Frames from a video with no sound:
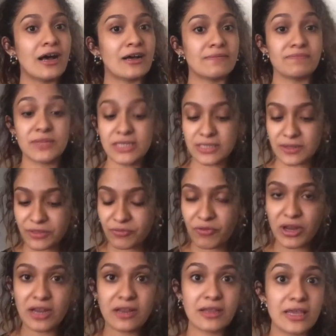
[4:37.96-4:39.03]
These are
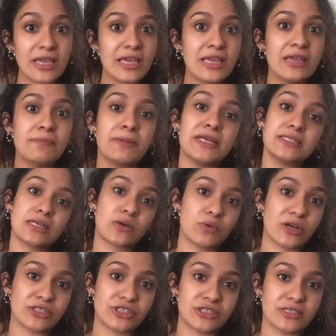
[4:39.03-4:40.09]
three key basic
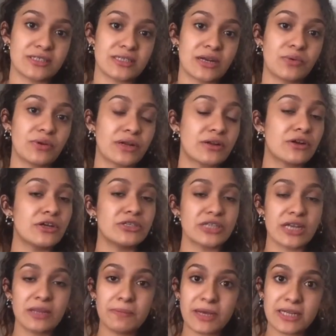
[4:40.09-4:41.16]
questions that I would encourage
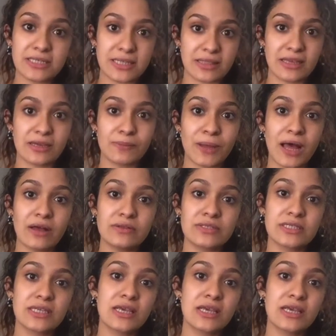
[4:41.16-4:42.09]
anybody to think about